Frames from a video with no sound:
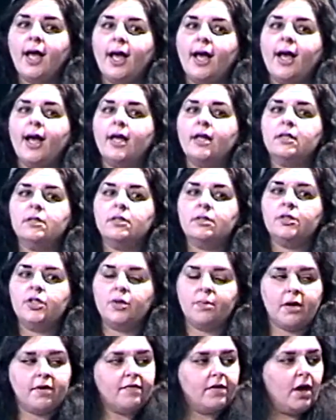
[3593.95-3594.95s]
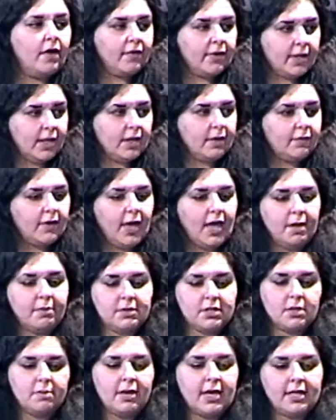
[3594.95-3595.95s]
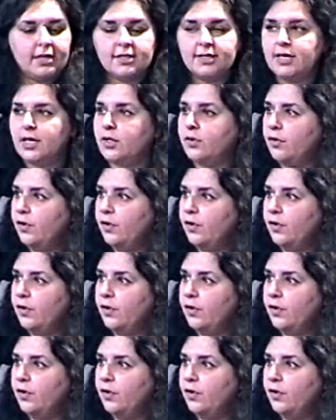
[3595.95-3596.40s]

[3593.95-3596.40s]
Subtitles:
And, you know, my father kind of came to me and said,